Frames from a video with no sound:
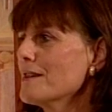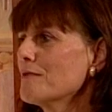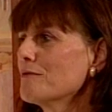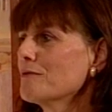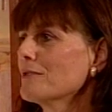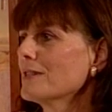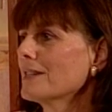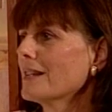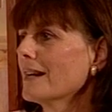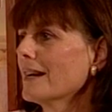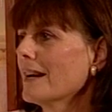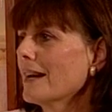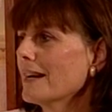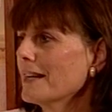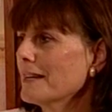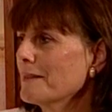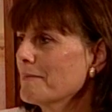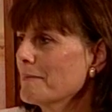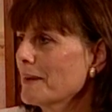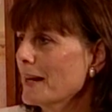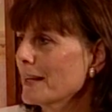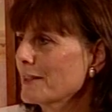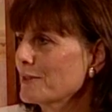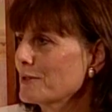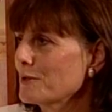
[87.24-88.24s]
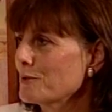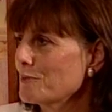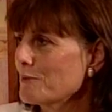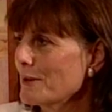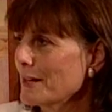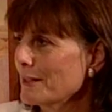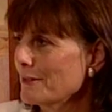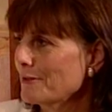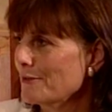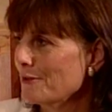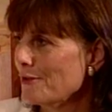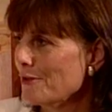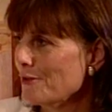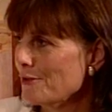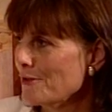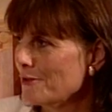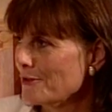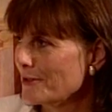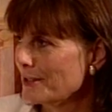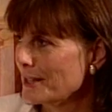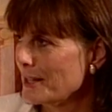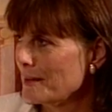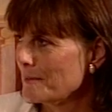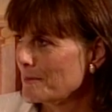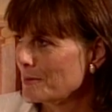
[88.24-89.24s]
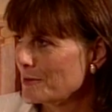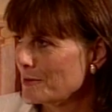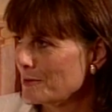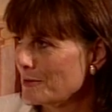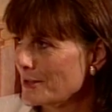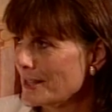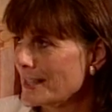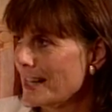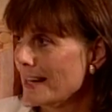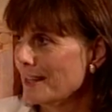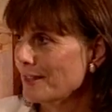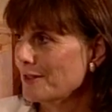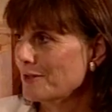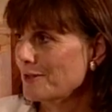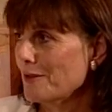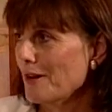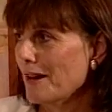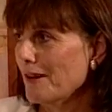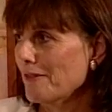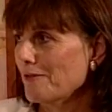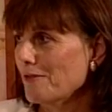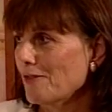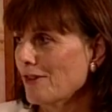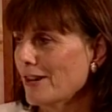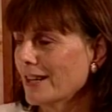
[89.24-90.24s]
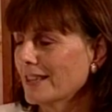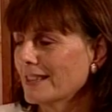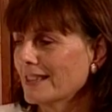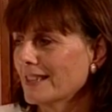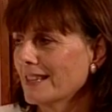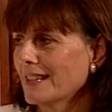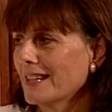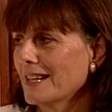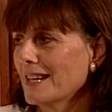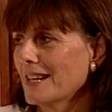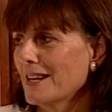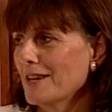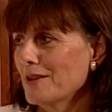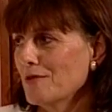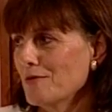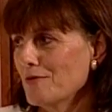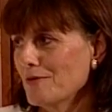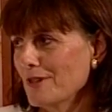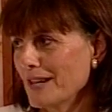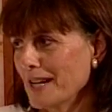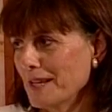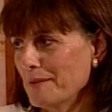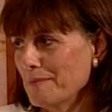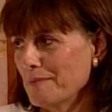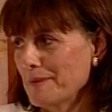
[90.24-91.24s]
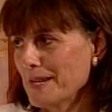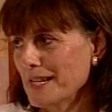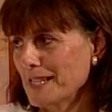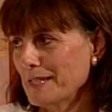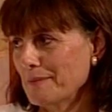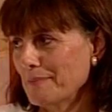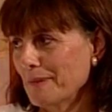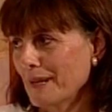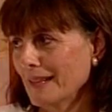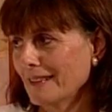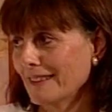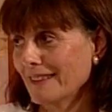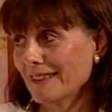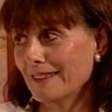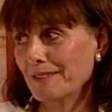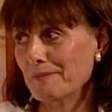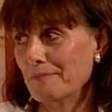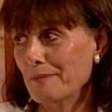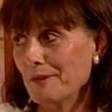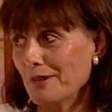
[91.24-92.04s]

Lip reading: Yerushalayim had to wait for a long time to start to have one who can be expanded.